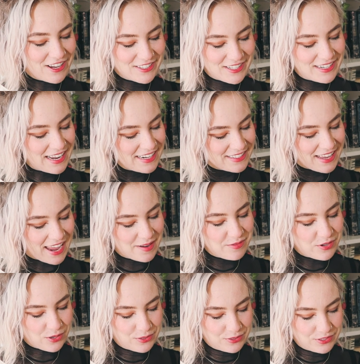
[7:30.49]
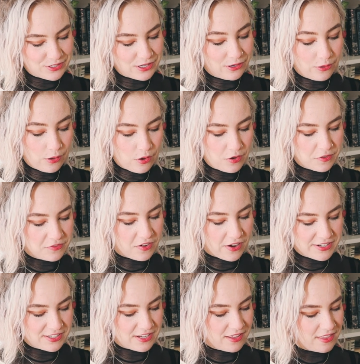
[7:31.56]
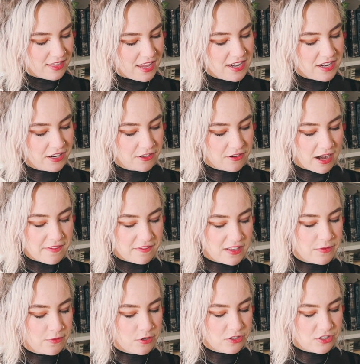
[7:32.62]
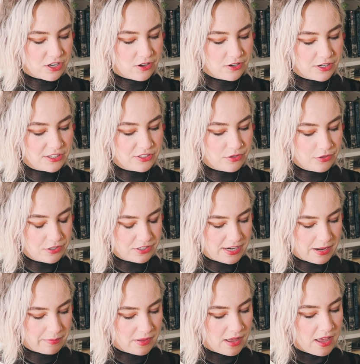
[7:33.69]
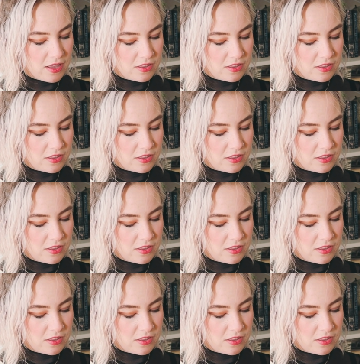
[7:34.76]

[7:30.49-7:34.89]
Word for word: As the next game dawns, Lore finds Athena gravely wounded on her doorstep.